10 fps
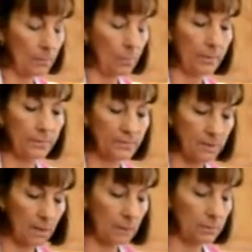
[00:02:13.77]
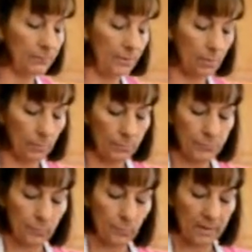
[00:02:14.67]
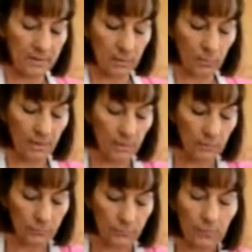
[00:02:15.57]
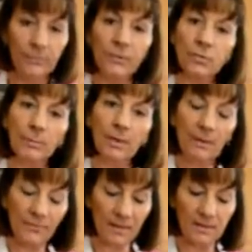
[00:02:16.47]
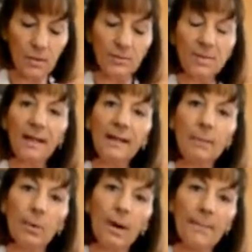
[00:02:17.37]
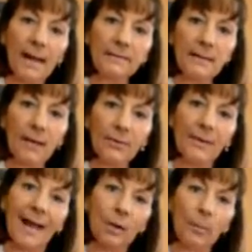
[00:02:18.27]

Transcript: oils. The Young Living oils are the ones that we use. So I'm going to let that saute, and we'll come back together and add our